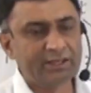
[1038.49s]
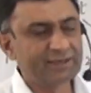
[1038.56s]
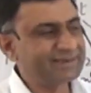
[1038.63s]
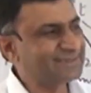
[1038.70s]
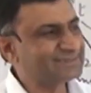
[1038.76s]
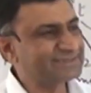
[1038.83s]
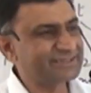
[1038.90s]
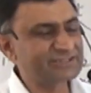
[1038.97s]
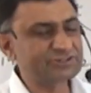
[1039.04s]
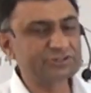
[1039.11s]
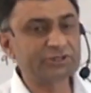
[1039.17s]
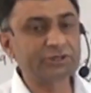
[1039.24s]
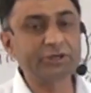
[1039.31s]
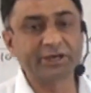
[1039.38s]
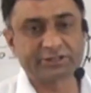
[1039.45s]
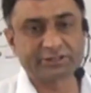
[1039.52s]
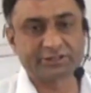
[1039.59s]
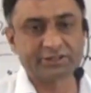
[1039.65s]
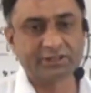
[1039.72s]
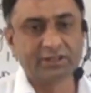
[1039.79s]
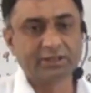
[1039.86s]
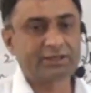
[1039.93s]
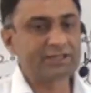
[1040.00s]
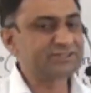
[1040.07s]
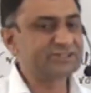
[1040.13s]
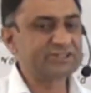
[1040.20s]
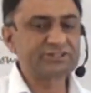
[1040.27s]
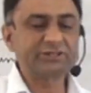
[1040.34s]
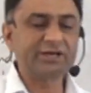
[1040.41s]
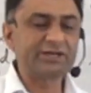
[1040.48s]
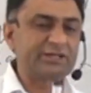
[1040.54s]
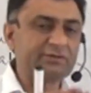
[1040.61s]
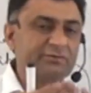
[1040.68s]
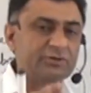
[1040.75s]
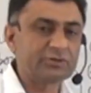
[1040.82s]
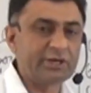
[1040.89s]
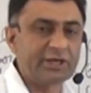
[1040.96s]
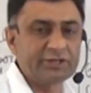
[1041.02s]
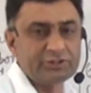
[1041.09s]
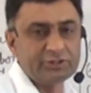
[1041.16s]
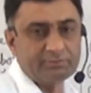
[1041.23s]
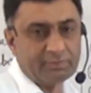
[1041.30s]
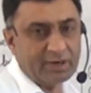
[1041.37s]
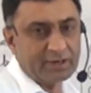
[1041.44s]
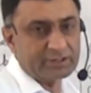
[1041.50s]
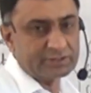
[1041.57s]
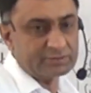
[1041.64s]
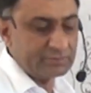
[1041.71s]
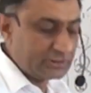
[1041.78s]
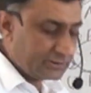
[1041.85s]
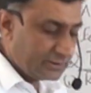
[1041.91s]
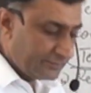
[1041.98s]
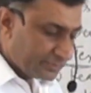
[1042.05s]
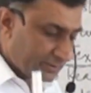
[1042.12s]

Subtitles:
Culture is negated. Culture is not given any importance.